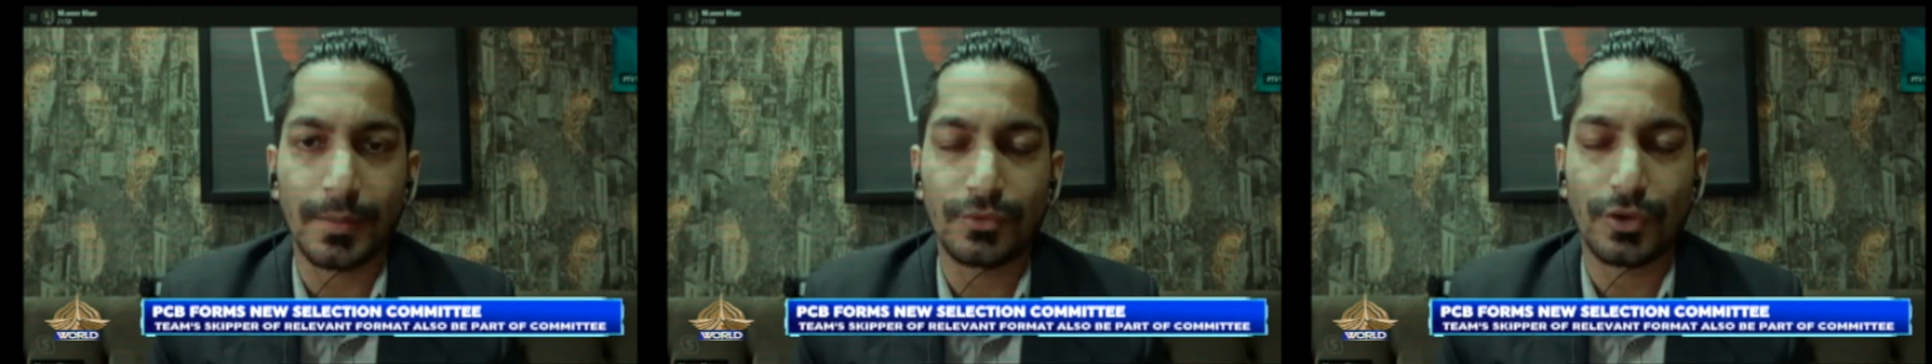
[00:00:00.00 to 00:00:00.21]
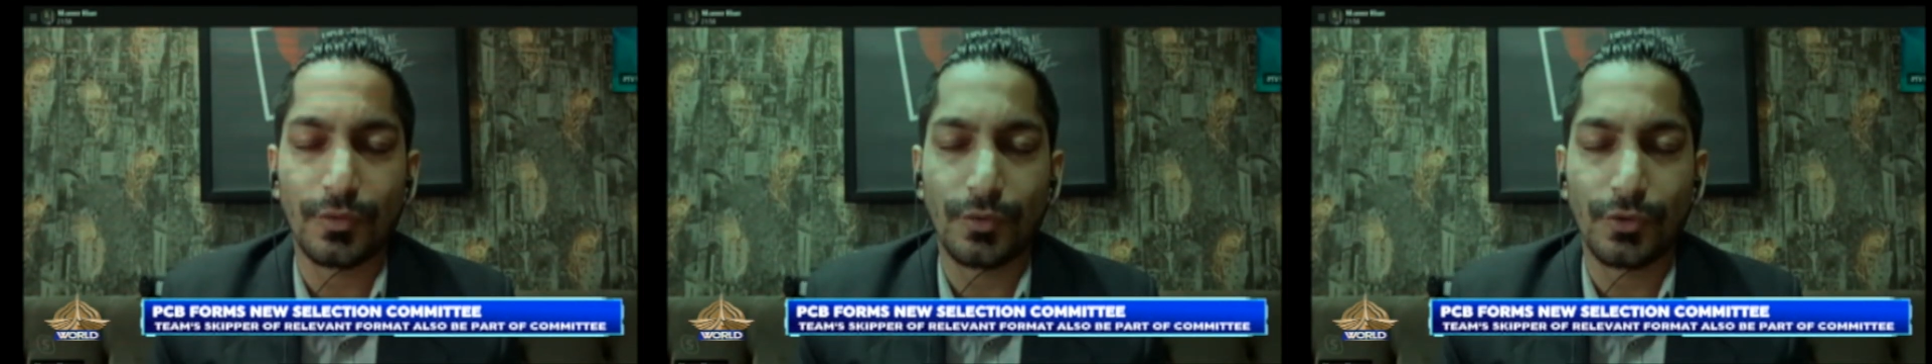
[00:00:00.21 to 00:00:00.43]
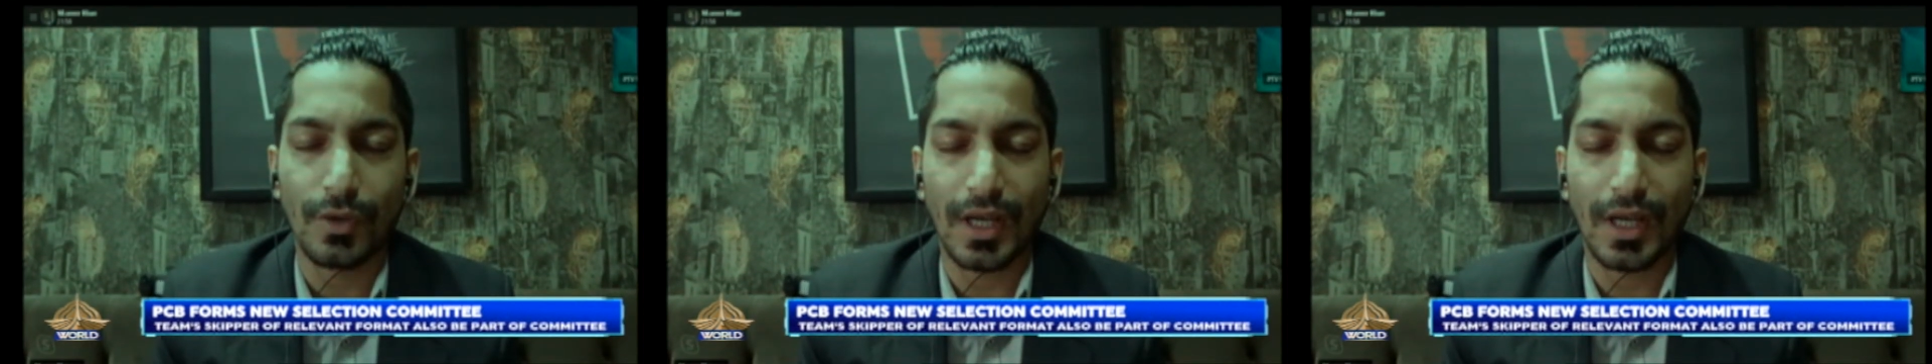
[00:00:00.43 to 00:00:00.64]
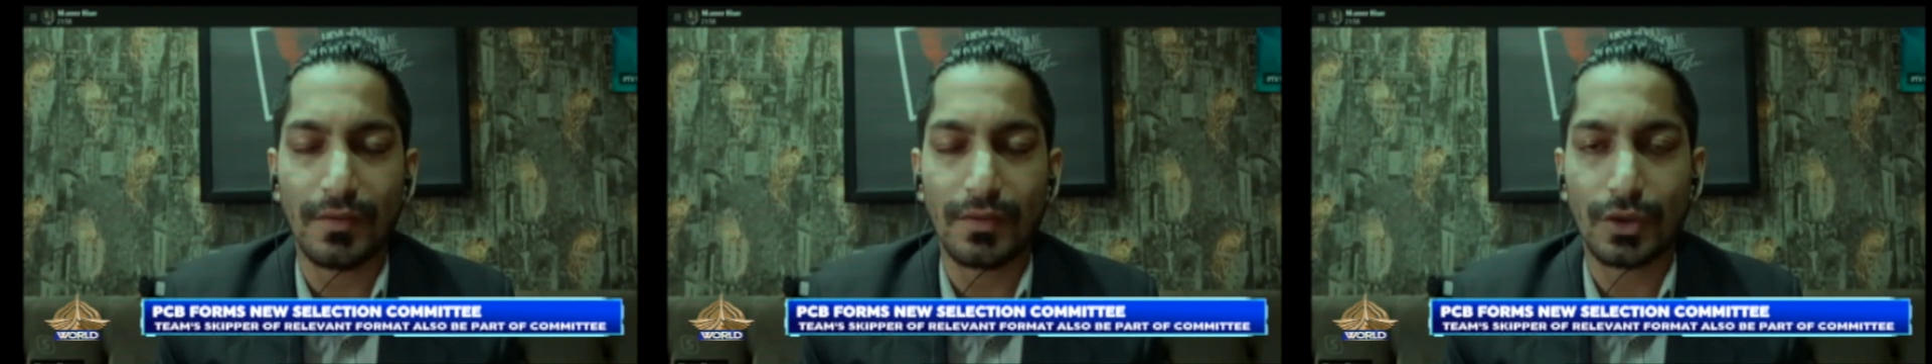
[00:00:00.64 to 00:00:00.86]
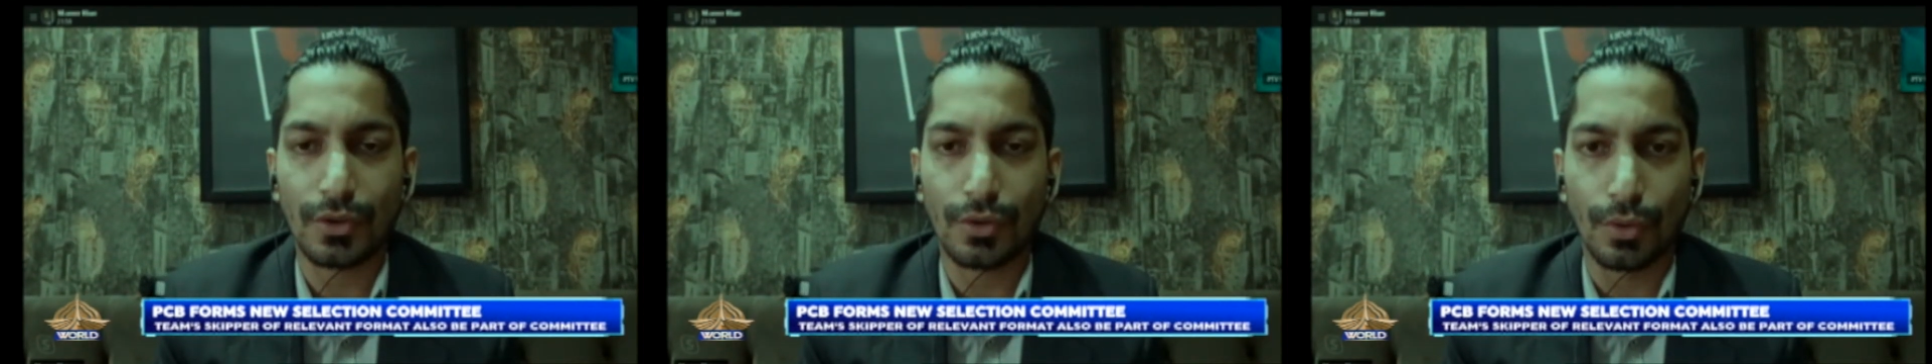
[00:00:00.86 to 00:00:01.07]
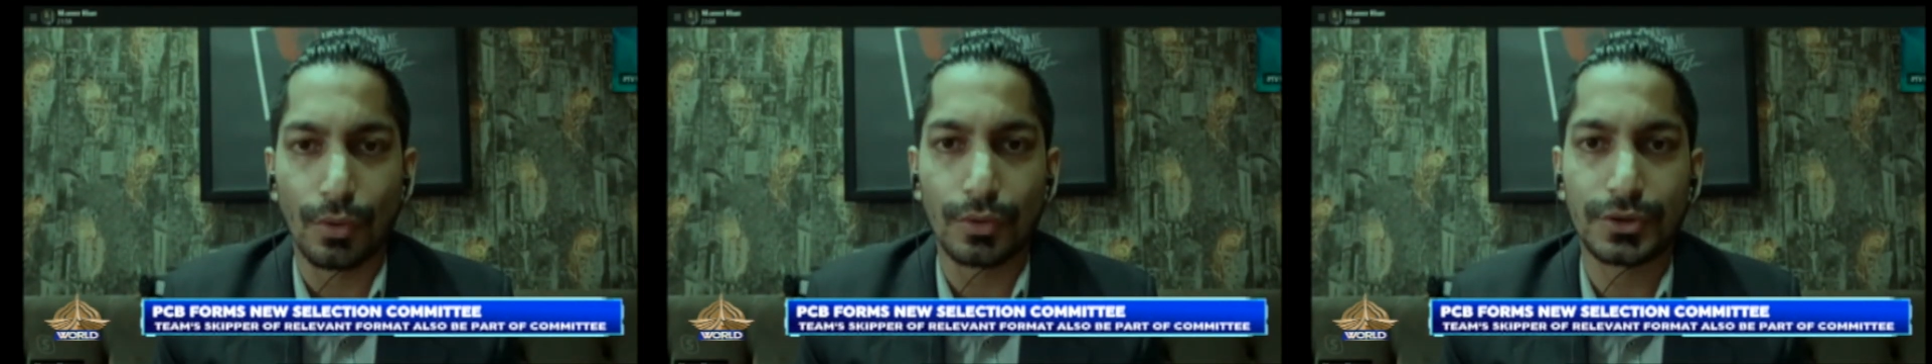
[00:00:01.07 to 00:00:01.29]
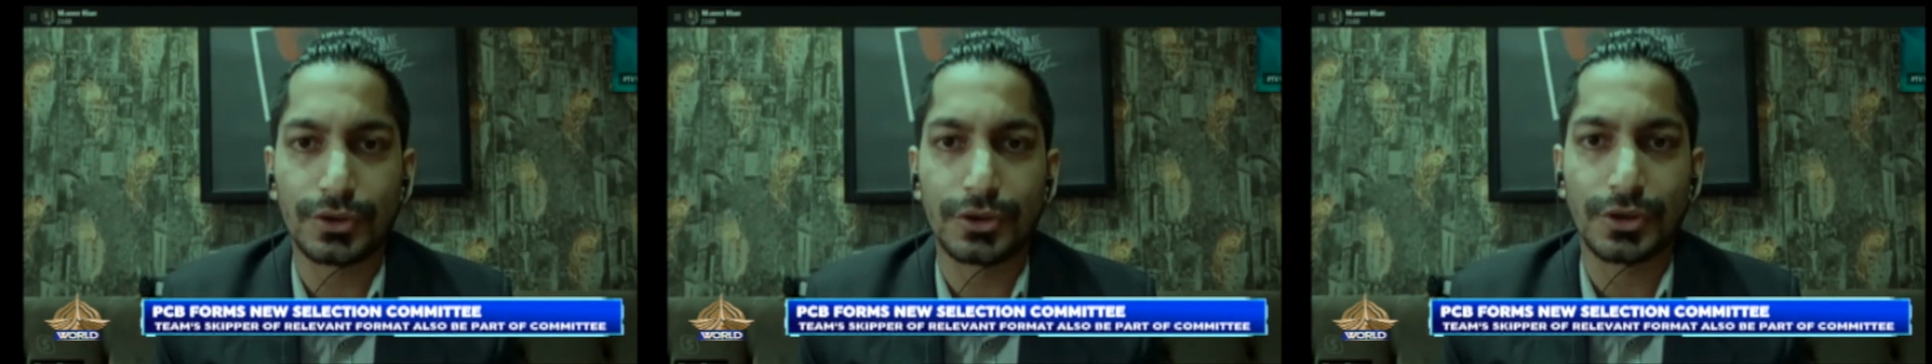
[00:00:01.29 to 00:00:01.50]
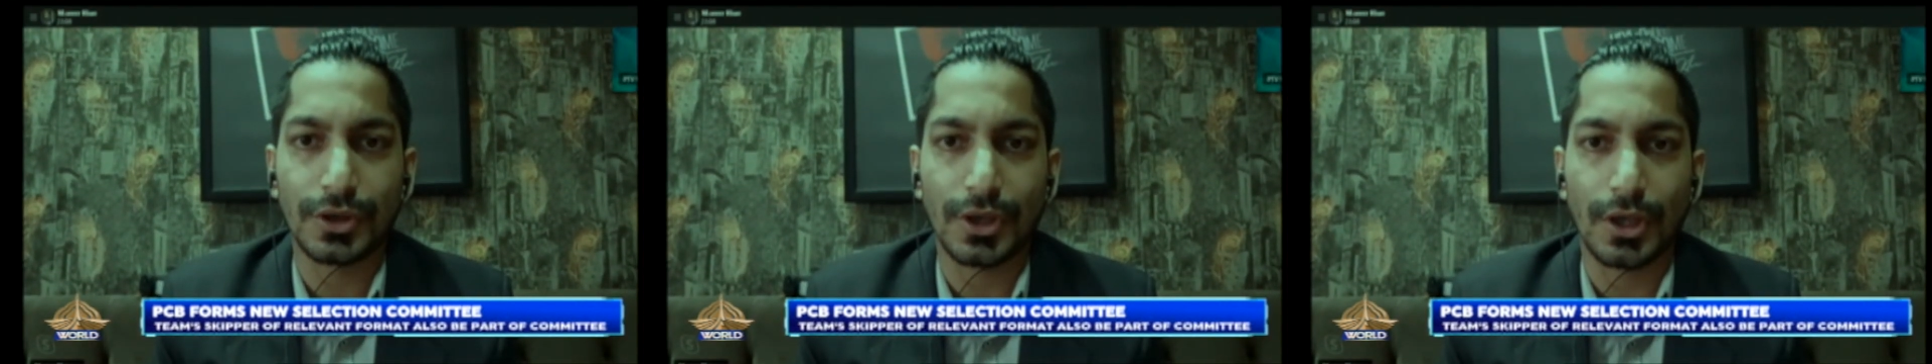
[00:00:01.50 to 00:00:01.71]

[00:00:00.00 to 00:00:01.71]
So if you have a coach